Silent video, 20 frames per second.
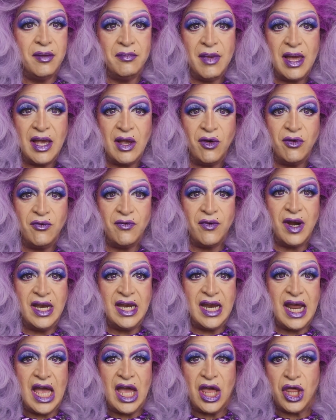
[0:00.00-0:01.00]
my good
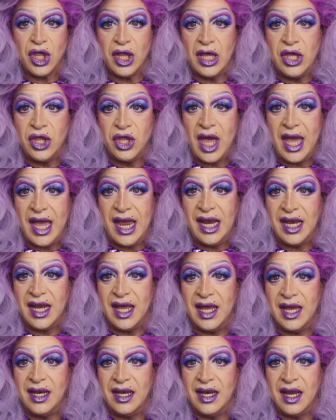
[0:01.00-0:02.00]
friend Ashley Jade
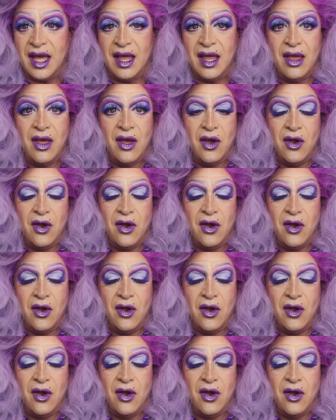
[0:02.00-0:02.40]
and uh,